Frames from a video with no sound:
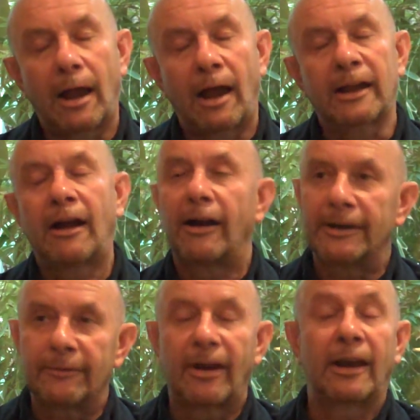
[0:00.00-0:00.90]
a
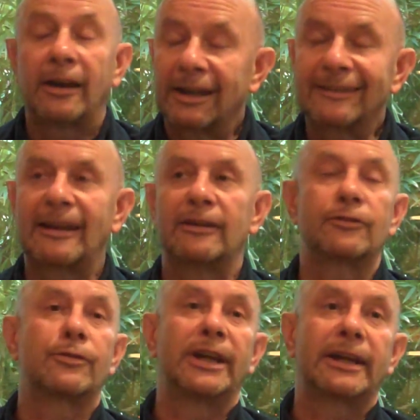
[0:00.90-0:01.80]
kind of an
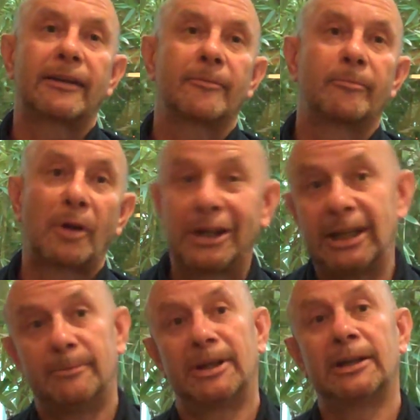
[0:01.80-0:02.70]
eccentric
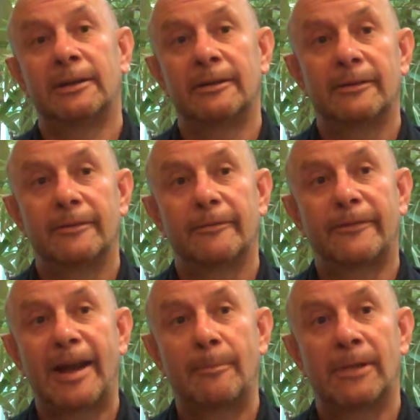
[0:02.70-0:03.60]
bohemian
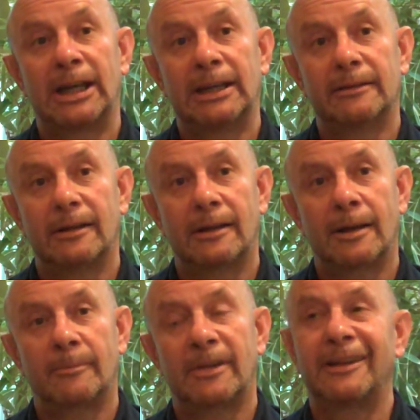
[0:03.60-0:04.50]
family.
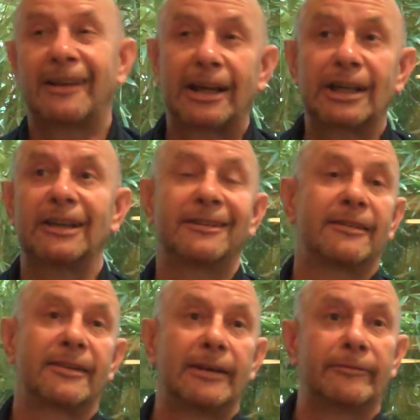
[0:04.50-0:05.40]
It's actually
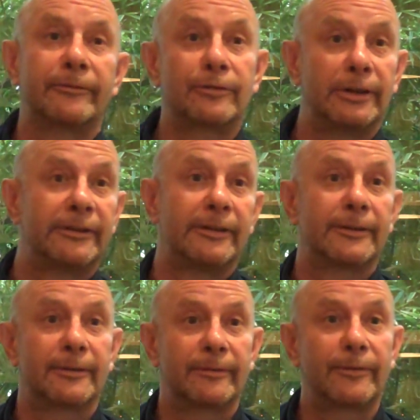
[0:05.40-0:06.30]
Stephen
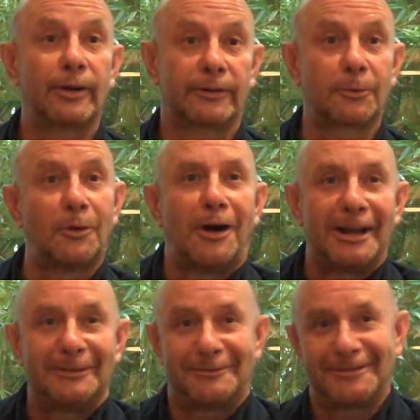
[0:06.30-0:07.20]
Frears' first
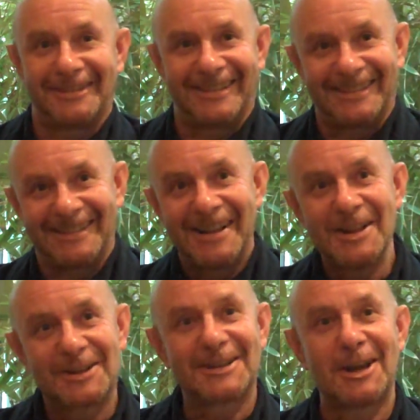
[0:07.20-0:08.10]
wife.
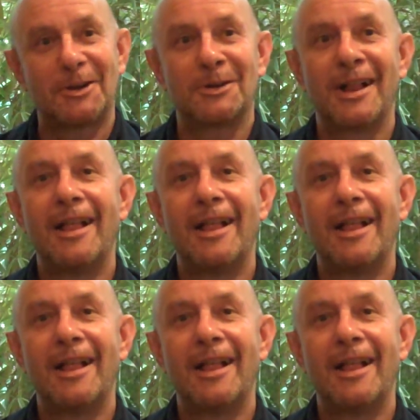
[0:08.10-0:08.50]
So